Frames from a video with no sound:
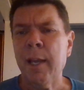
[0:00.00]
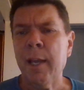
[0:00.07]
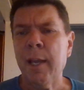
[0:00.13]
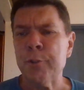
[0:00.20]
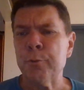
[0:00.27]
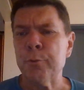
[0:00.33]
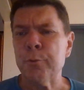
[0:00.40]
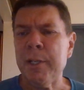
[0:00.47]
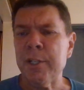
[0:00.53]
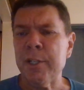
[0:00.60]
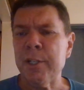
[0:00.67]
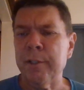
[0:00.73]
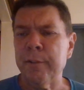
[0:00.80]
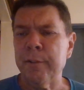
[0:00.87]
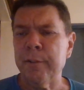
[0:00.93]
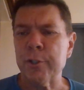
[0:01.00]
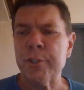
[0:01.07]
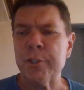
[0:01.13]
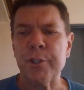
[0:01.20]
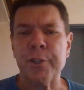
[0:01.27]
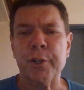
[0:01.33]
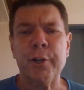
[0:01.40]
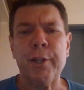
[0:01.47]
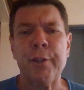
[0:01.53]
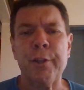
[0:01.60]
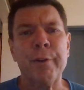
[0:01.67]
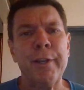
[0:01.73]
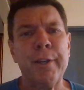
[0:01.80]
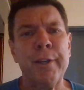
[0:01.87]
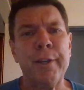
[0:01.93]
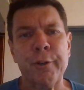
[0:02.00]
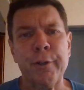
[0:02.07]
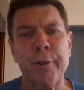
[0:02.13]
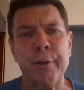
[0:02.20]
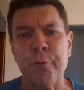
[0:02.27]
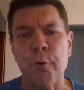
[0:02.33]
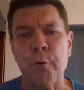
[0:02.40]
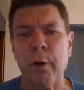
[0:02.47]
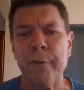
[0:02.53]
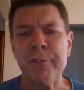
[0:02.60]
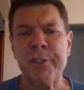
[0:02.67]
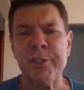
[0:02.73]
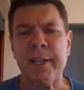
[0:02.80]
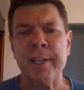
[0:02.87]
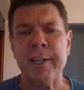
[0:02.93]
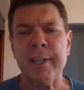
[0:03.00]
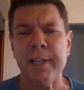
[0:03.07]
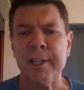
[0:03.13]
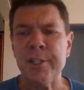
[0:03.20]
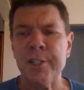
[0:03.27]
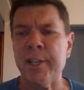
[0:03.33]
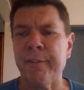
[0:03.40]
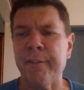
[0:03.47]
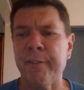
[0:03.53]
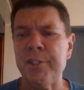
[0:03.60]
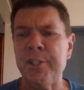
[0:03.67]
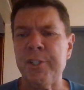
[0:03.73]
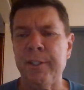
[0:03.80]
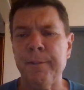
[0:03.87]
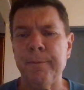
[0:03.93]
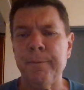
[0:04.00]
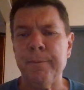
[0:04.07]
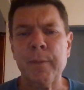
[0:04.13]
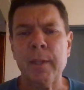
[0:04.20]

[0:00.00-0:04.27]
And this would be in verses 33 and 34 of 2 Kings 17.